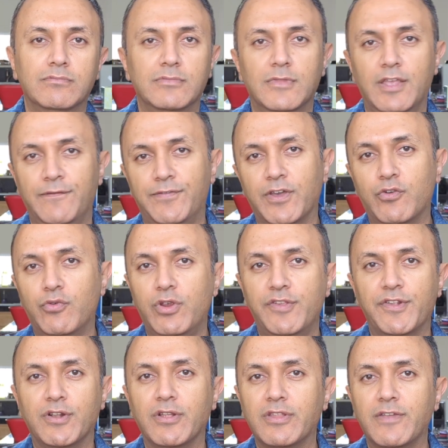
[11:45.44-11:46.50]
If the
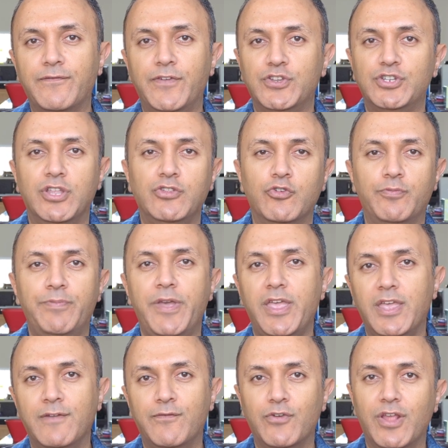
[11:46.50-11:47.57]
queries are not efficient, you're
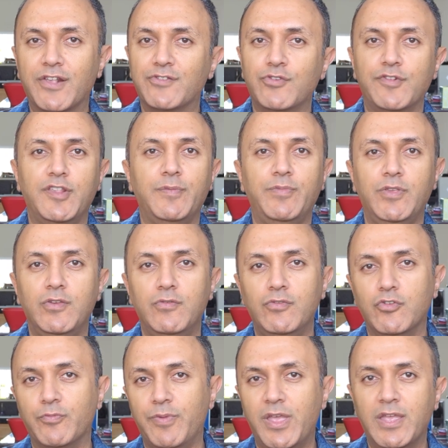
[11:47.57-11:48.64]
paying for extra CPU,
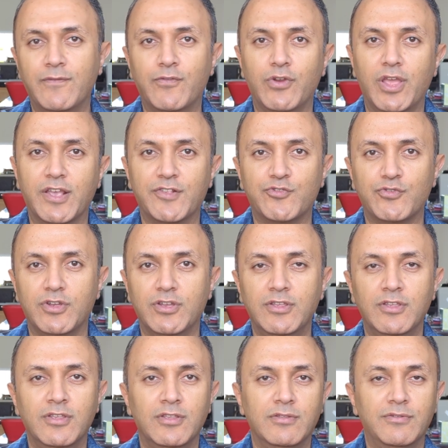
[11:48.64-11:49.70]
you're paying for extra
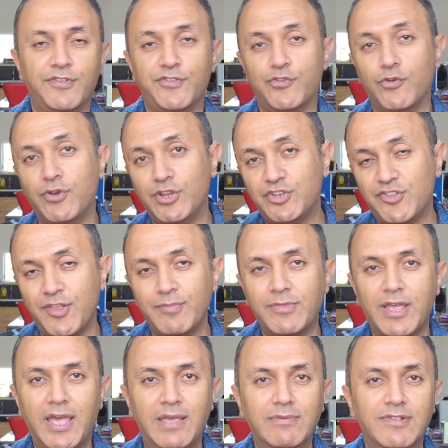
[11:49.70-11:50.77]
storage
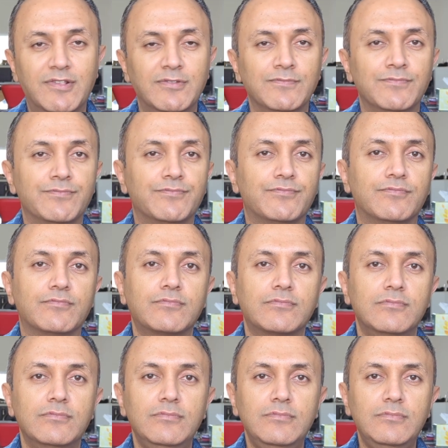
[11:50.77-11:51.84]
sometimes,
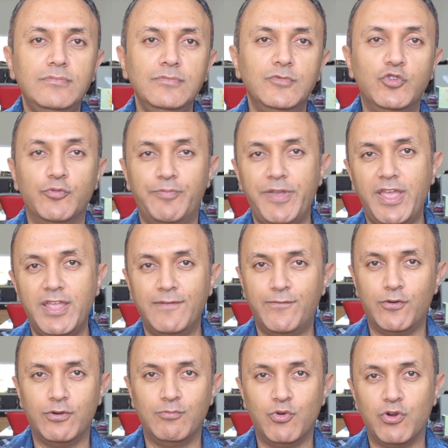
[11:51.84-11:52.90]
you're paying
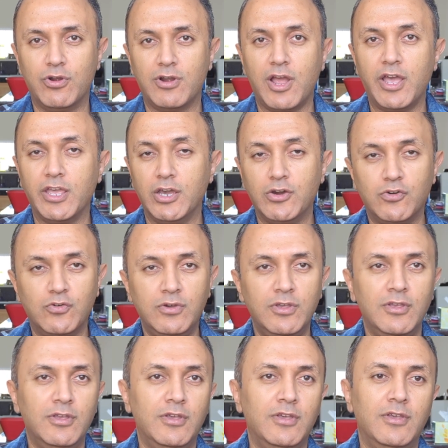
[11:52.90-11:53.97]
for more I/O.
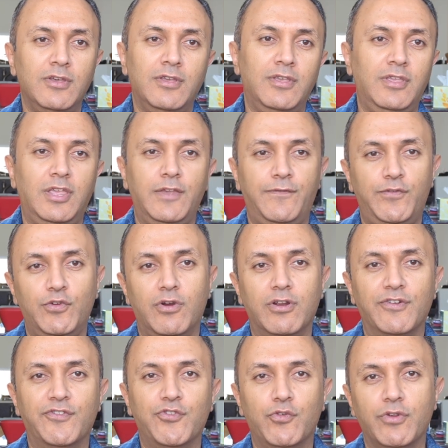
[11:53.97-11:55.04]
If you
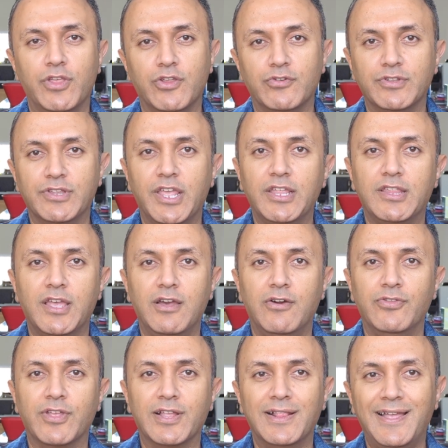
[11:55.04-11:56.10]
are storing your data
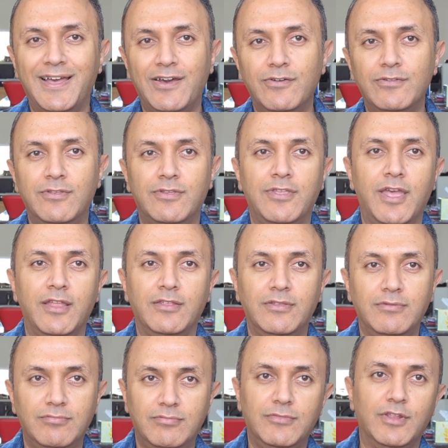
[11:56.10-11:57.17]
on the cloud,
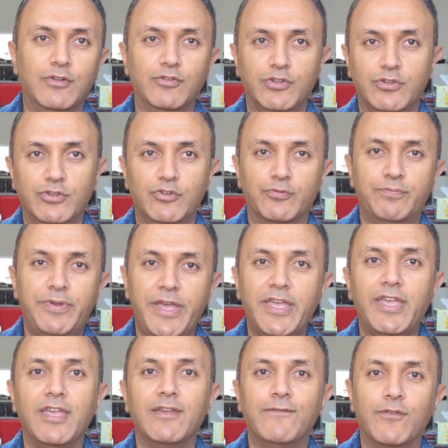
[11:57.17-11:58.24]
then you're
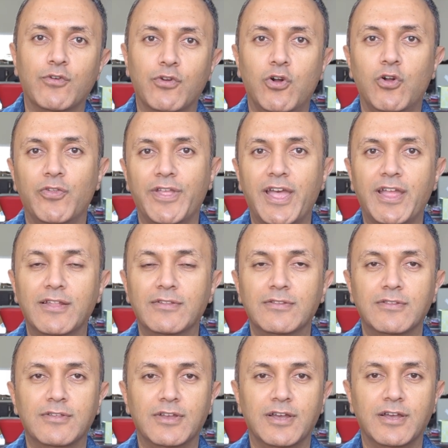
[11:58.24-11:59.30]
paying for all that
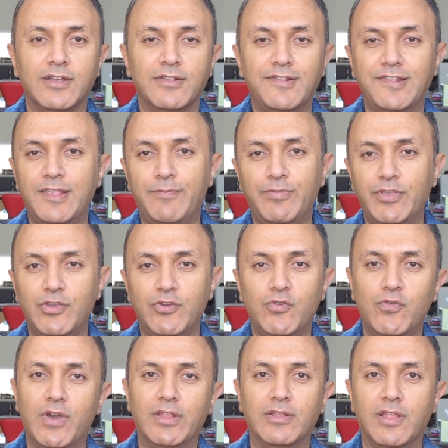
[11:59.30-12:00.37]

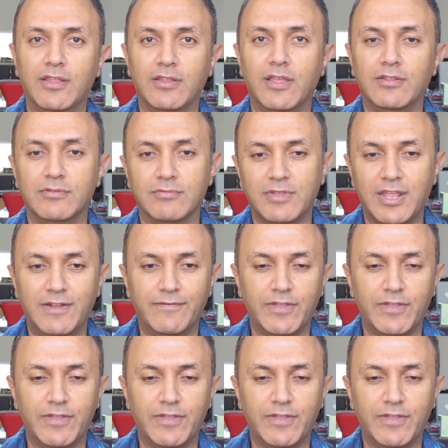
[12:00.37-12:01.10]
CPU and kind of